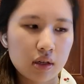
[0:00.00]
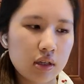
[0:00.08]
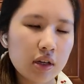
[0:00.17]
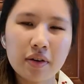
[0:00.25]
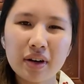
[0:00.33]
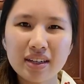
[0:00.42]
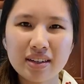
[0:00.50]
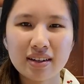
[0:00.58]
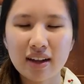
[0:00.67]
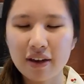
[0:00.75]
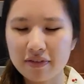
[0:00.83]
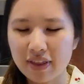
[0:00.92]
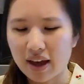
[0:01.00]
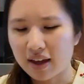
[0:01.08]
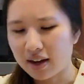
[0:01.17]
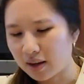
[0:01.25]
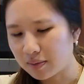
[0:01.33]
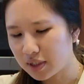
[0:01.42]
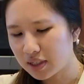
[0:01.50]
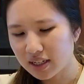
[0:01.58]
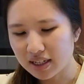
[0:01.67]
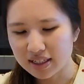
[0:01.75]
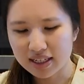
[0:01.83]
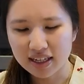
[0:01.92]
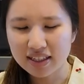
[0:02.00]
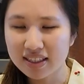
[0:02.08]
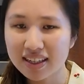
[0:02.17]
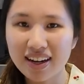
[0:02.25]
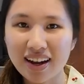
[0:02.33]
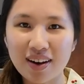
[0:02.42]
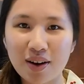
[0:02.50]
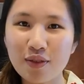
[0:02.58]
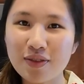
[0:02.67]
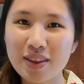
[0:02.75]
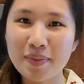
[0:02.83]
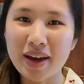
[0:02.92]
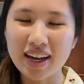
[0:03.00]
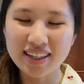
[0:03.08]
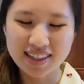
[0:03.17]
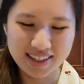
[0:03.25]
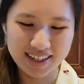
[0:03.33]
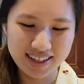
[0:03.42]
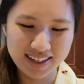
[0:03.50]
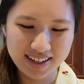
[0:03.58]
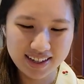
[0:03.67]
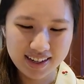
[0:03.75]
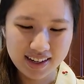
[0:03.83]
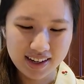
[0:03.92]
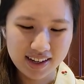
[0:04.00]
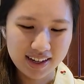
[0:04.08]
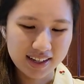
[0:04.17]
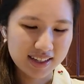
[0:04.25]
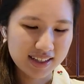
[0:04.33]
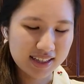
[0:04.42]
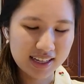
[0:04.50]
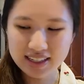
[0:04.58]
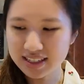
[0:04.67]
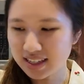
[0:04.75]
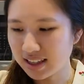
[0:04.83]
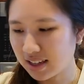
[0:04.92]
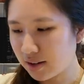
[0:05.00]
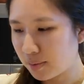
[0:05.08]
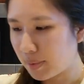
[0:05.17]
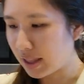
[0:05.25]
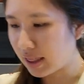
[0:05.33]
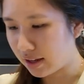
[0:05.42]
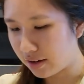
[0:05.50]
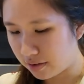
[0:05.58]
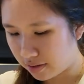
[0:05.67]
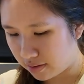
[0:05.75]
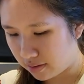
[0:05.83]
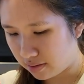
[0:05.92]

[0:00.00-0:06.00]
you know what, F that. I'm just gonna taste it and hope for the best. Taste it little by little.